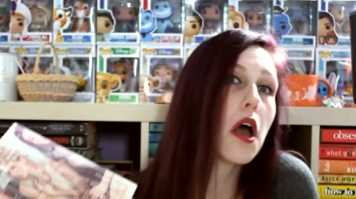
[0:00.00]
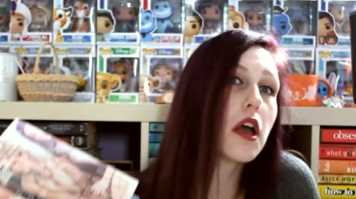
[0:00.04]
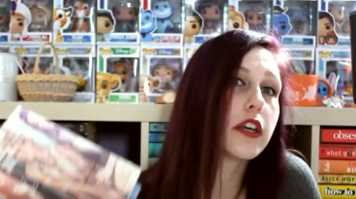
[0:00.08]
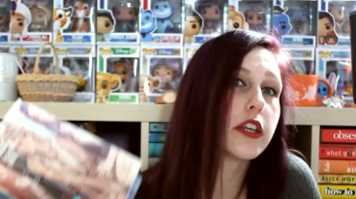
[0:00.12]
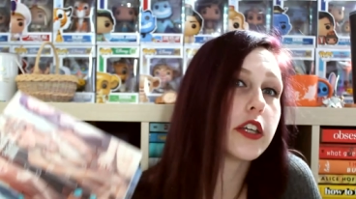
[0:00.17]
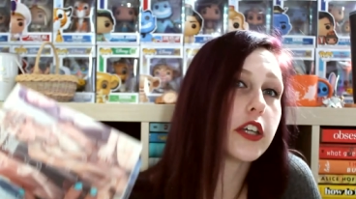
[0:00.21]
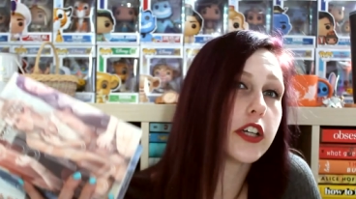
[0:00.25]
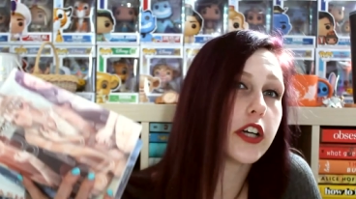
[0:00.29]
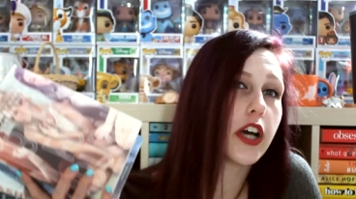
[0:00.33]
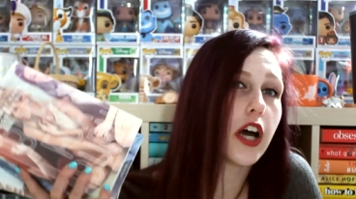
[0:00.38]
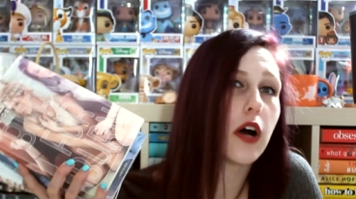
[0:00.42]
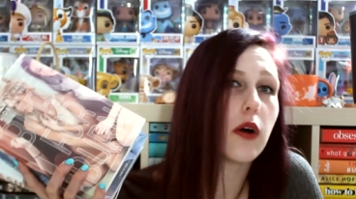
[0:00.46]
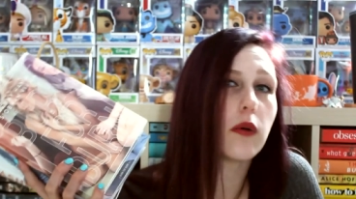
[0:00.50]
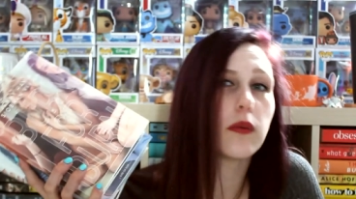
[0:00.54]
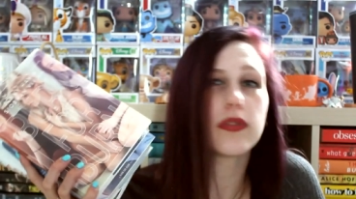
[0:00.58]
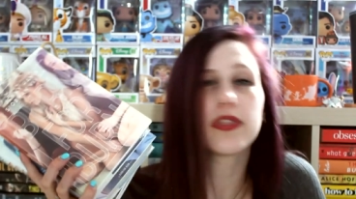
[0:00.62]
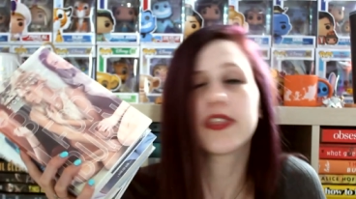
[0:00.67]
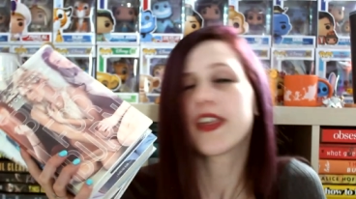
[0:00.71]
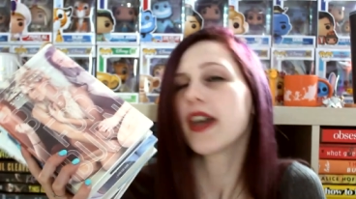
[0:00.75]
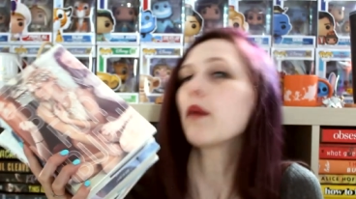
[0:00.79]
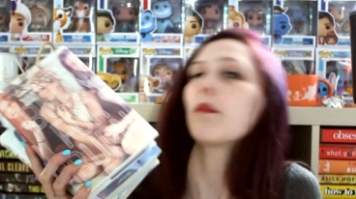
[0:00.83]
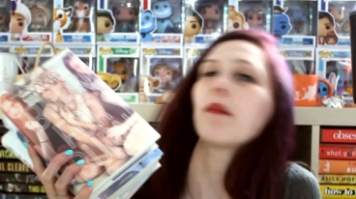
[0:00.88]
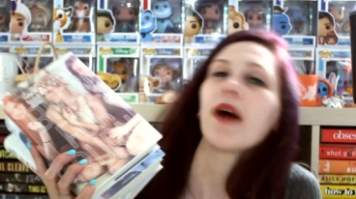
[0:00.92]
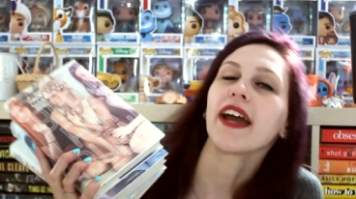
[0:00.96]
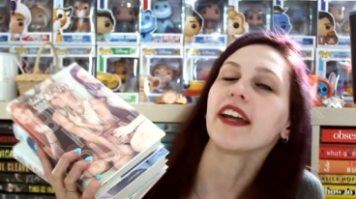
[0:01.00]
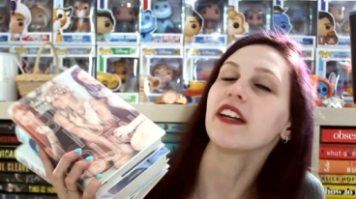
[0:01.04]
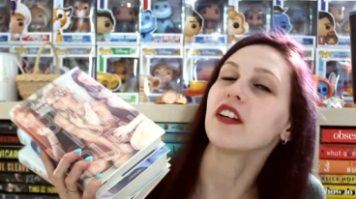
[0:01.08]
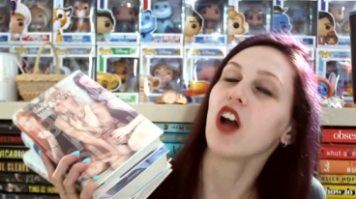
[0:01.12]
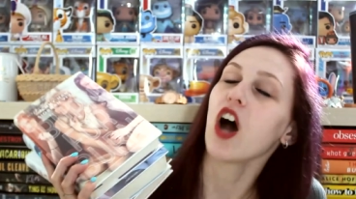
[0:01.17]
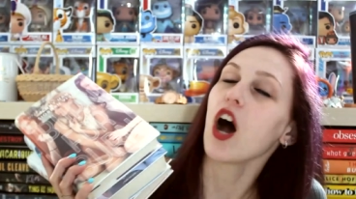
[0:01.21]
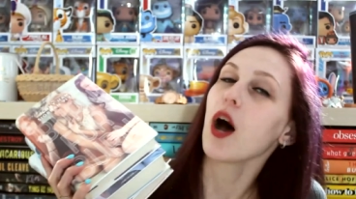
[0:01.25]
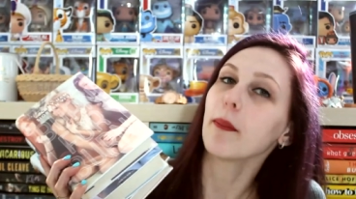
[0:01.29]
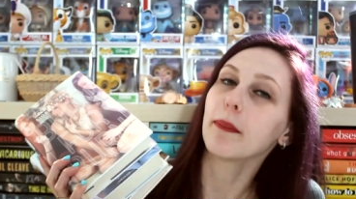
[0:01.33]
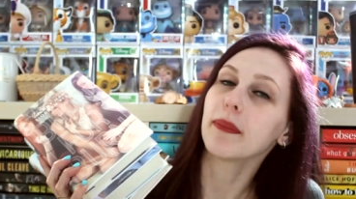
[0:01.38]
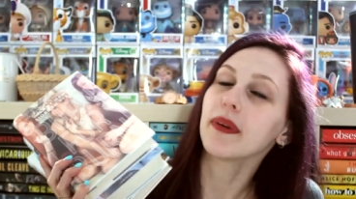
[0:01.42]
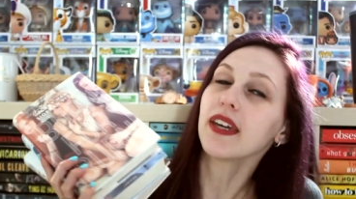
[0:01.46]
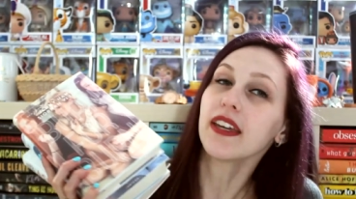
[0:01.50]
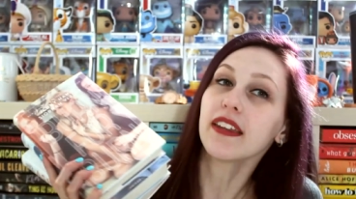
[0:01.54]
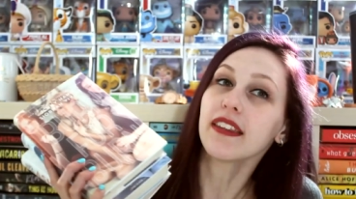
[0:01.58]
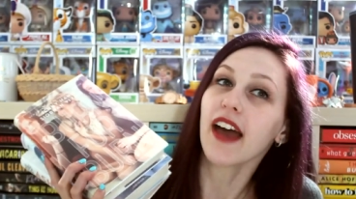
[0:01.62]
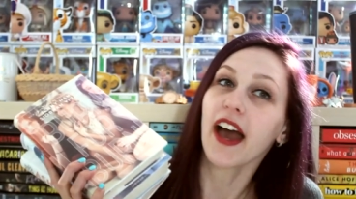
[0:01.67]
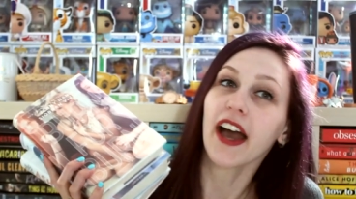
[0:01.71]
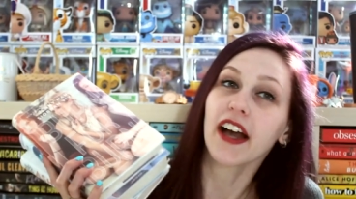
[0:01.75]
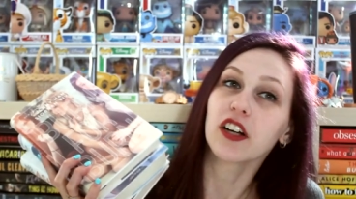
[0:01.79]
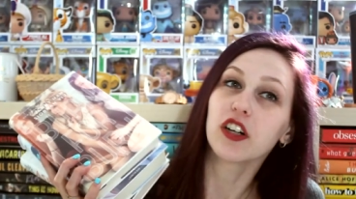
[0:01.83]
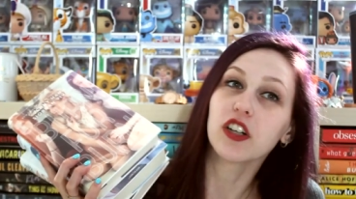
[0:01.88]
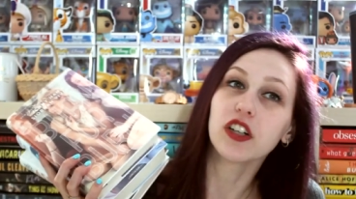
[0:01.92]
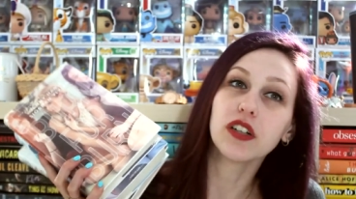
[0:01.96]
you know, they might not be
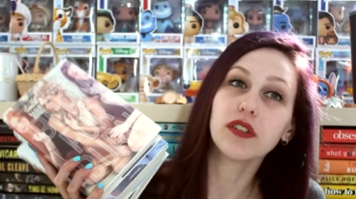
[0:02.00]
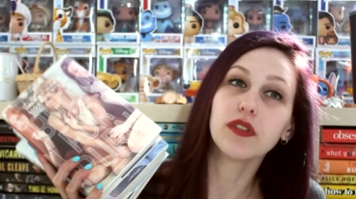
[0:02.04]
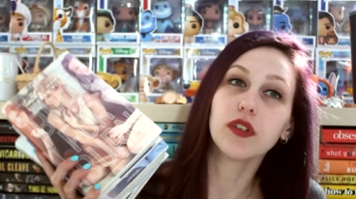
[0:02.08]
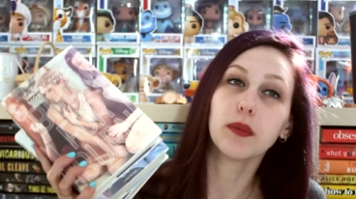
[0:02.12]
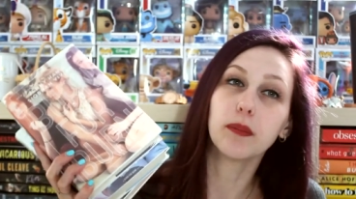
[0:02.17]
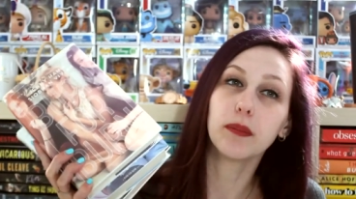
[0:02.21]
that good of a